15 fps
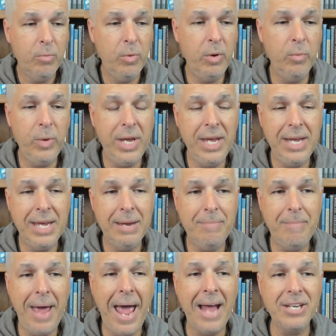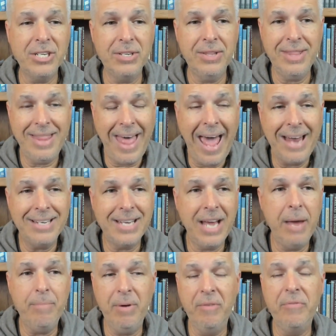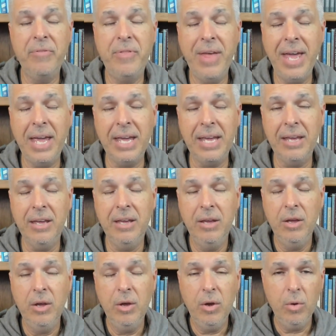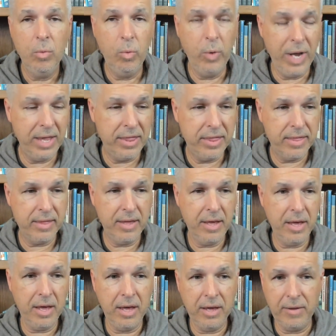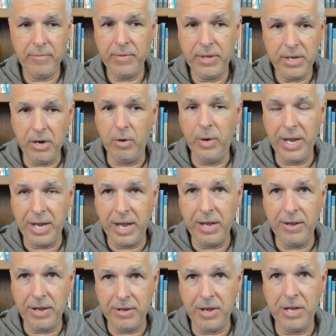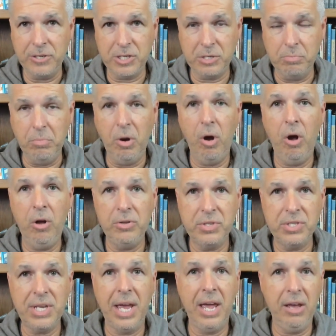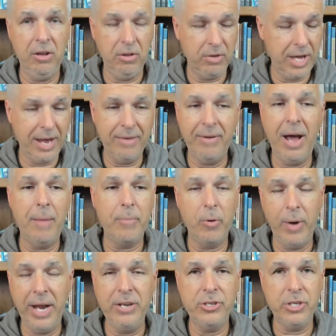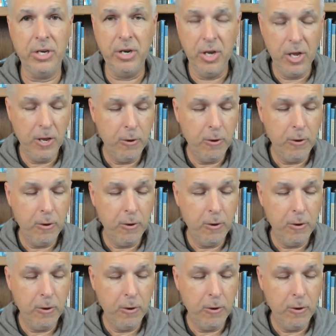When we can match that type of thing with a small scale kind of operation,